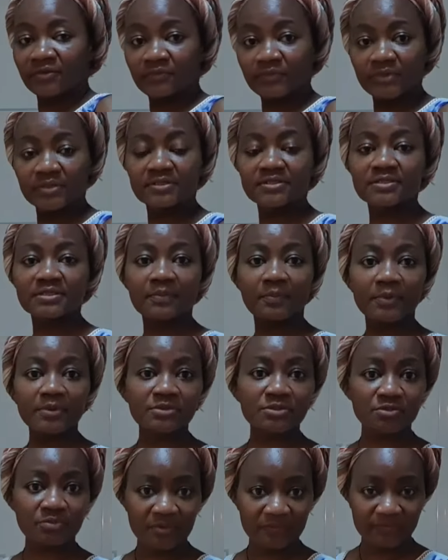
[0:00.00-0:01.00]
it's
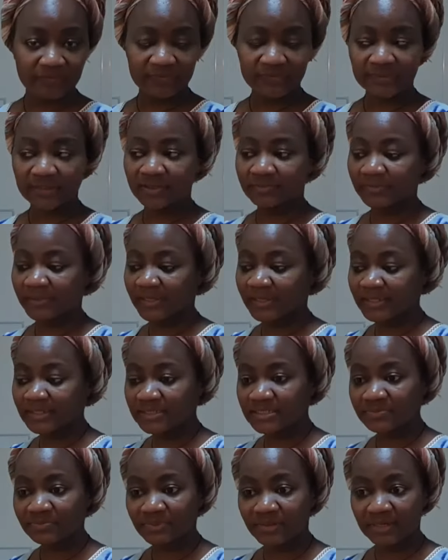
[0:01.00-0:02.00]
supposed to be 15
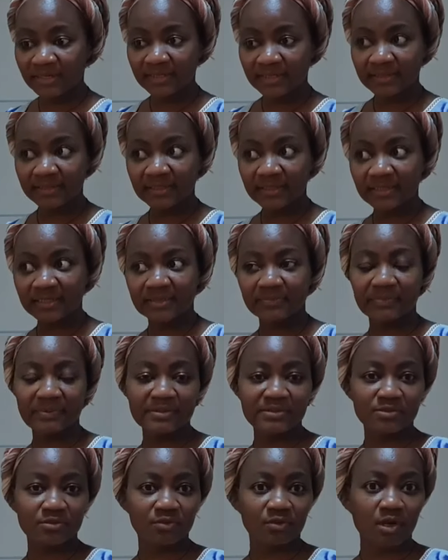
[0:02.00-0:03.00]
minutes, but that
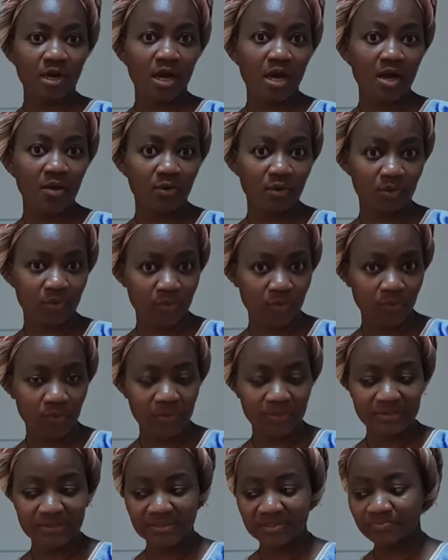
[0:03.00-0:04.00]
depends on how long you
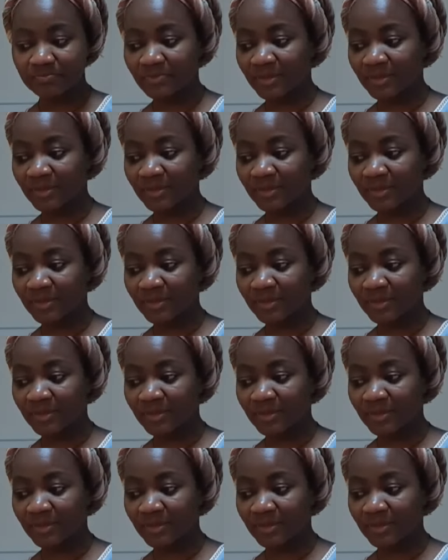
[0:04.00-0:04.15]
want it.